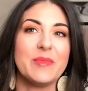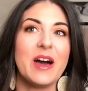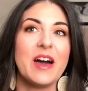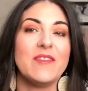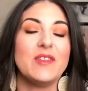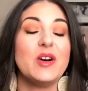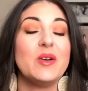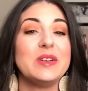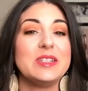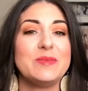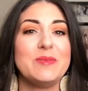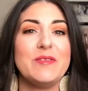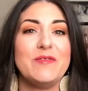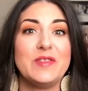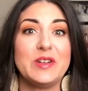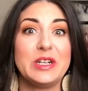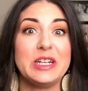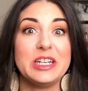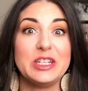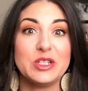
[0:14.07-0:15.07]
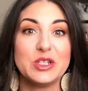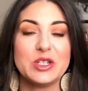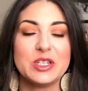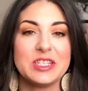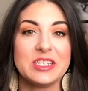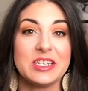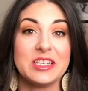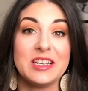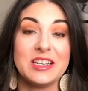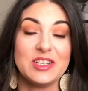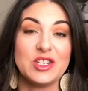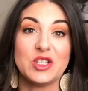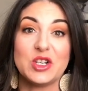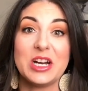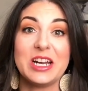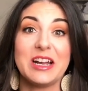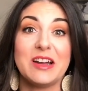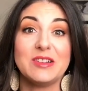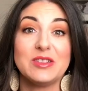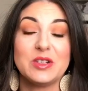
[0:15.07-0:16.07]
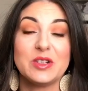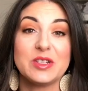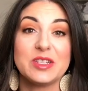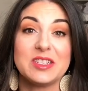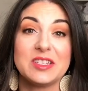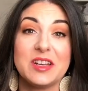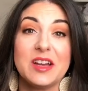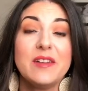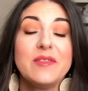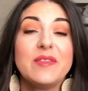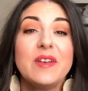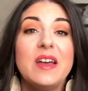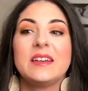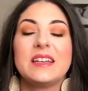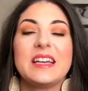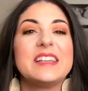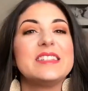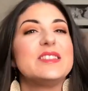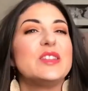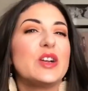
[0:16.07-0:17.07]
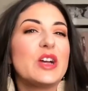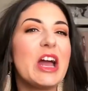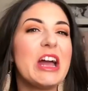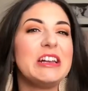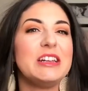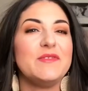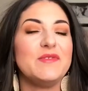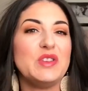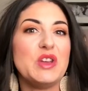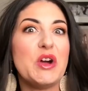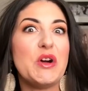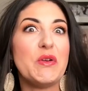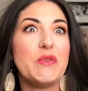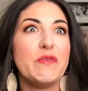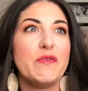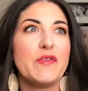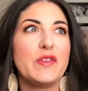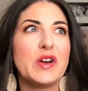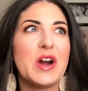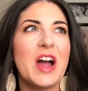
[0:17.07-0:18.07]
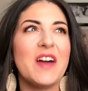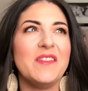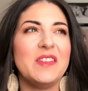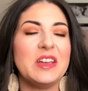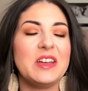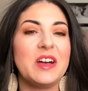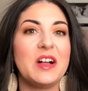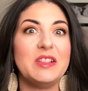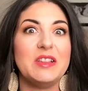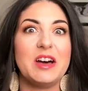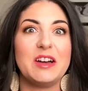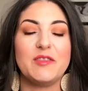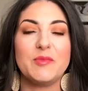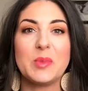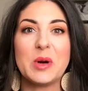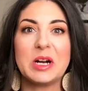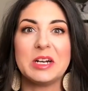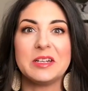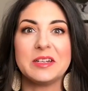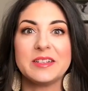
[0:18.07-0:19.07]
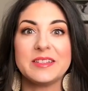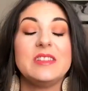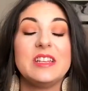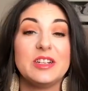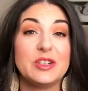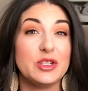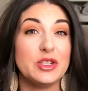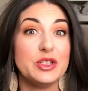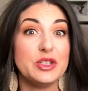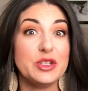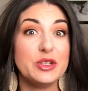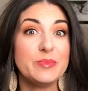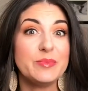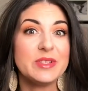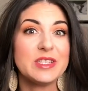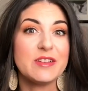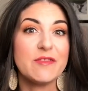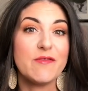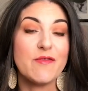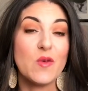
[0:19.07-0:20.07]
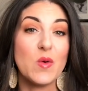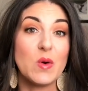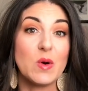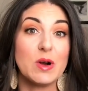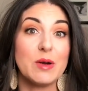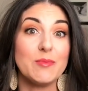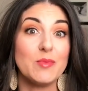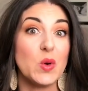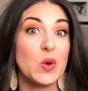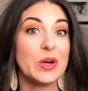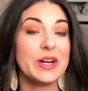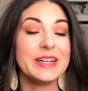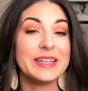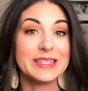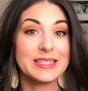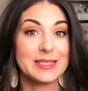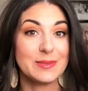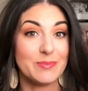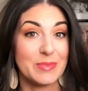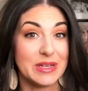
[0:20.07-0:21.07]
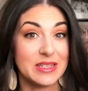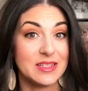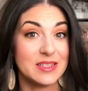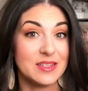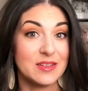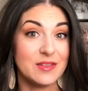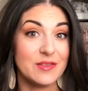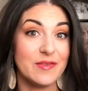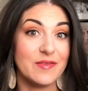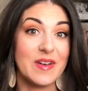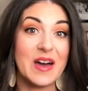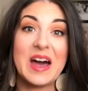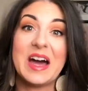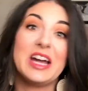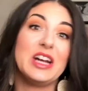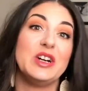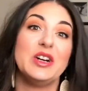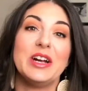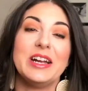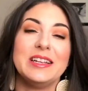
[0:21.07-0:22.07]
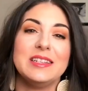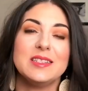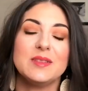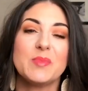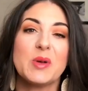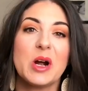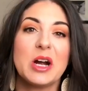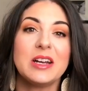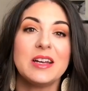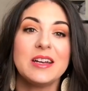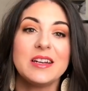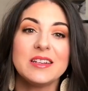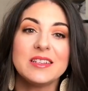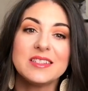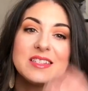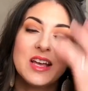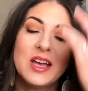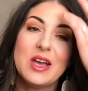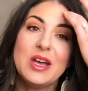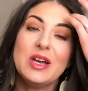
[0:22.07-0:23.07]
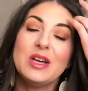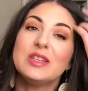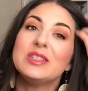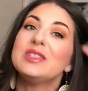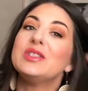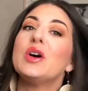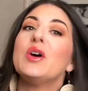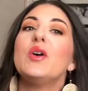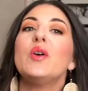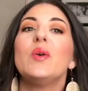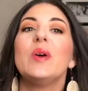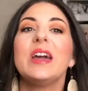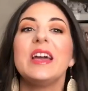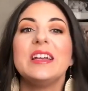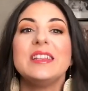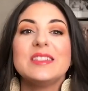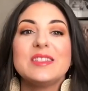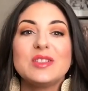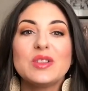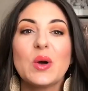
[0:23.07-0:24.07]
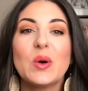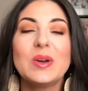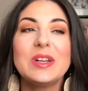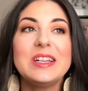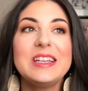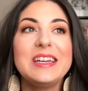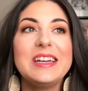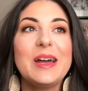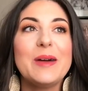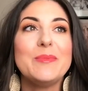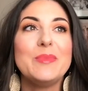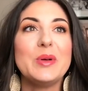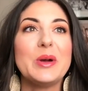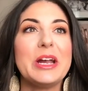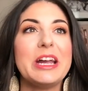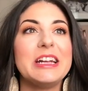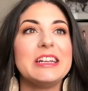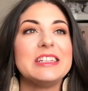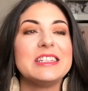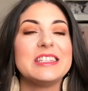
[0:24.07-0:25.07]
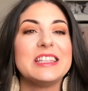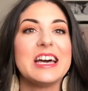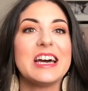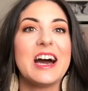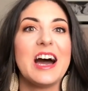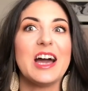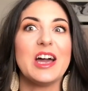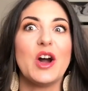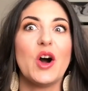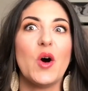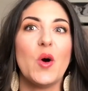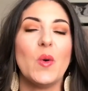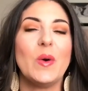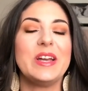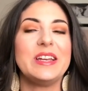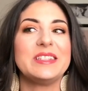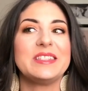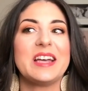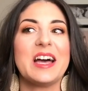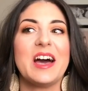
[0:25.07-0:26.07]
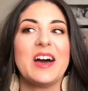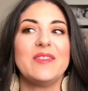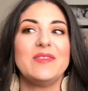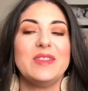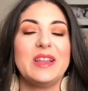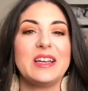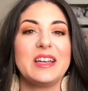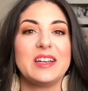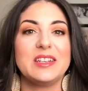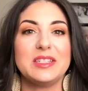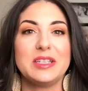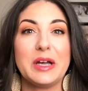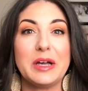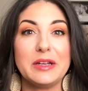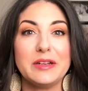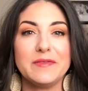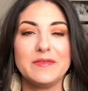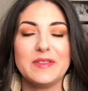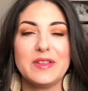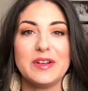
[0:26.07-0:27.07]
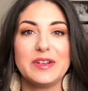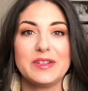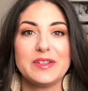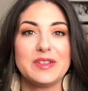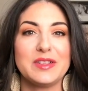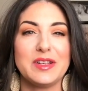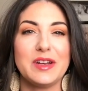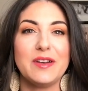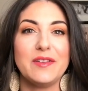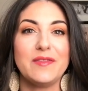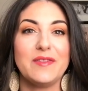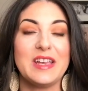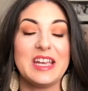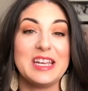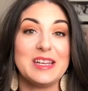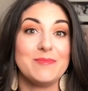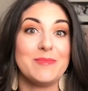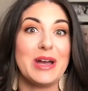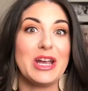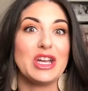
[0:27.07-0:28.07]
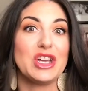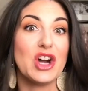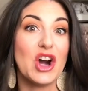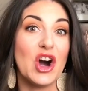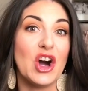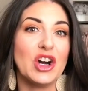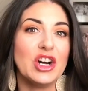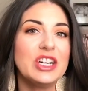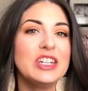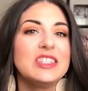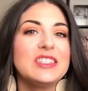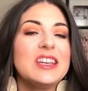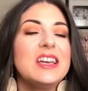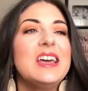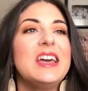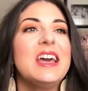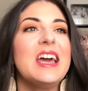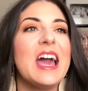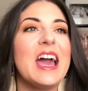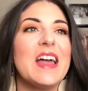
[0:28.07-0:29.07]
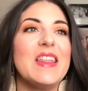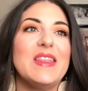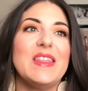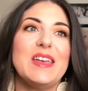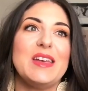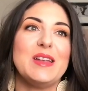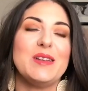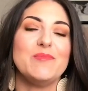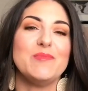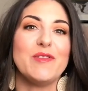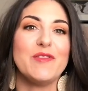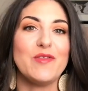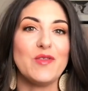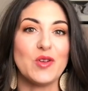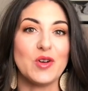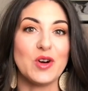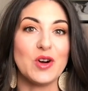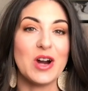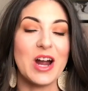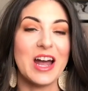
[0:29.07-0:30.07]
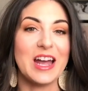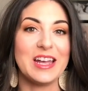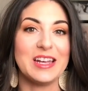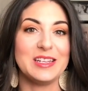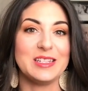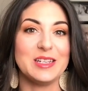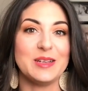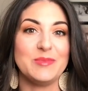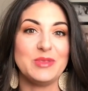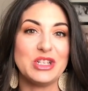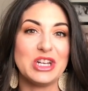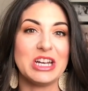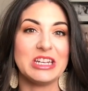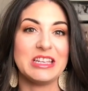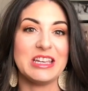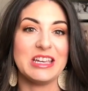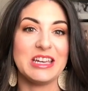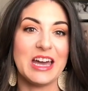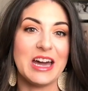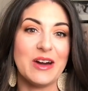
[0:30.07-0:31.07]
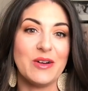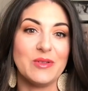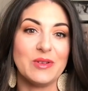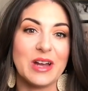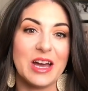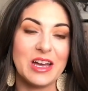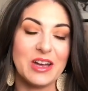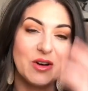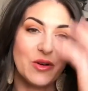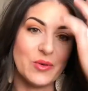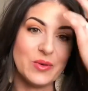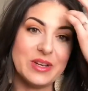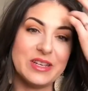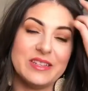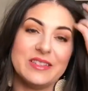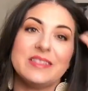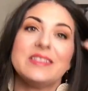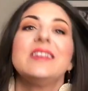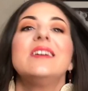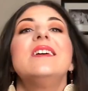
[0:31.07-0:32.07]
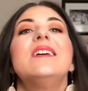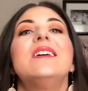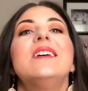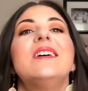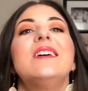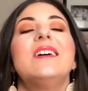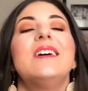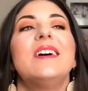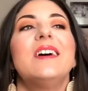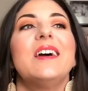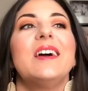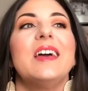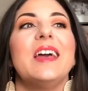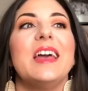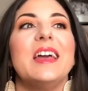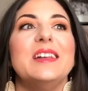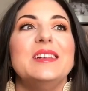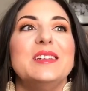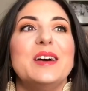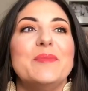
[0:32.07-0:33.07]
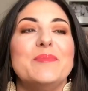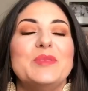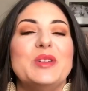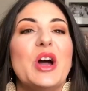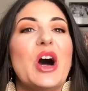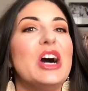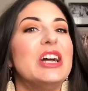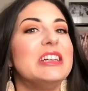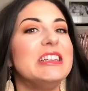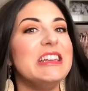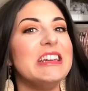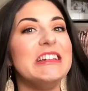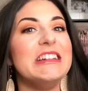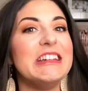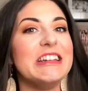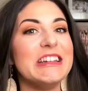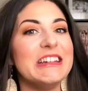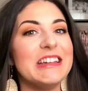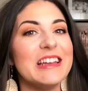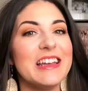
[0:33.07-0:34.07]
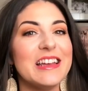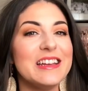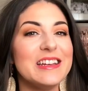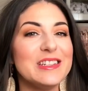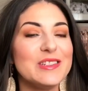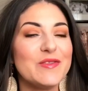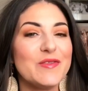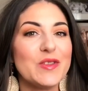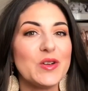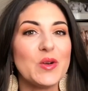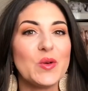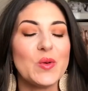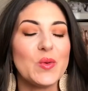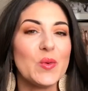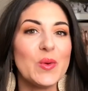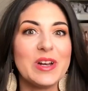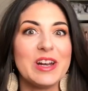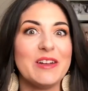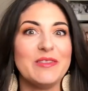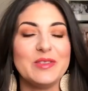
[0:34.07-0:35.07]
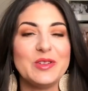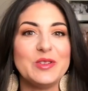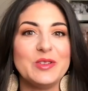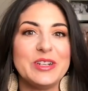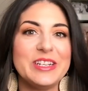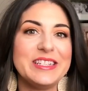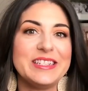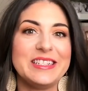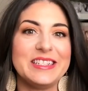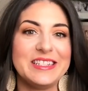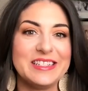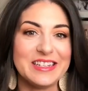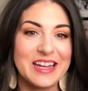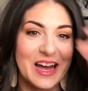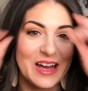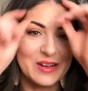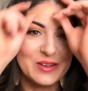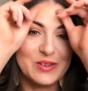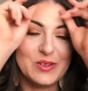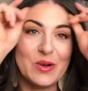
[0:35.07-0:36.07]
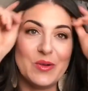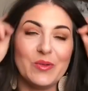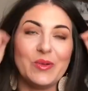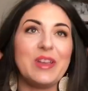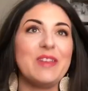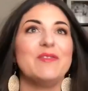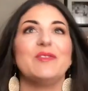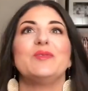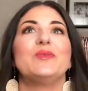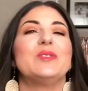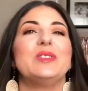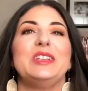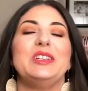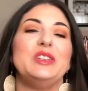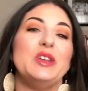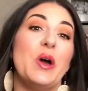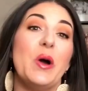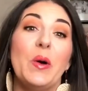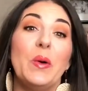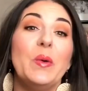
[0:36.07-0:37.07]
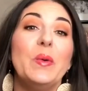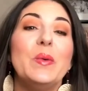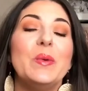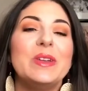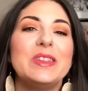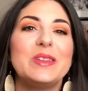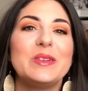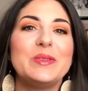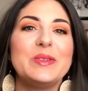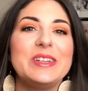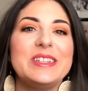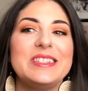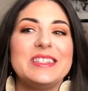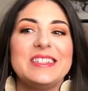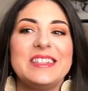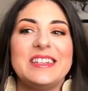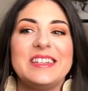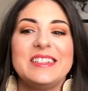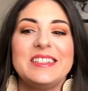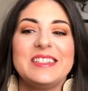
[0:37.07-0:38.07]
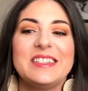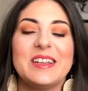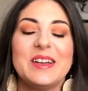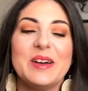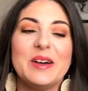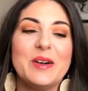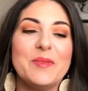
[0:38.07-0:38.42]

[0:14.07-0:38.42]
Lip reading: I've always been very interested in trying out their stuff because they're kind of known for having a lot of products that are dupes for more expensive, higher end products. So it's totally a brand that I always have like a ton of their stuff in my cart, and then before I end up checking out, I always end up not getting it for whatever reason. I don't even really know what the reason is.